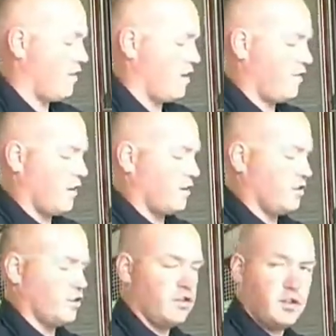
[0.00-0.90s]

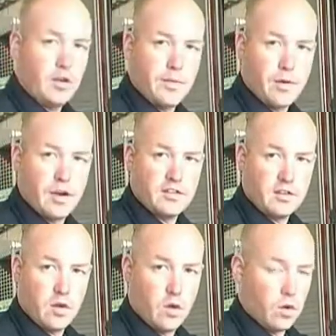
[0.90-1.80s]
Firefighter search, you
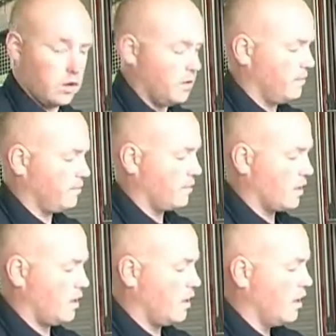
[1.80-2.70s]
press and hold.
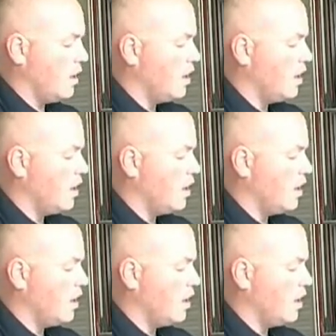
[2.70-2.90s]
Okay.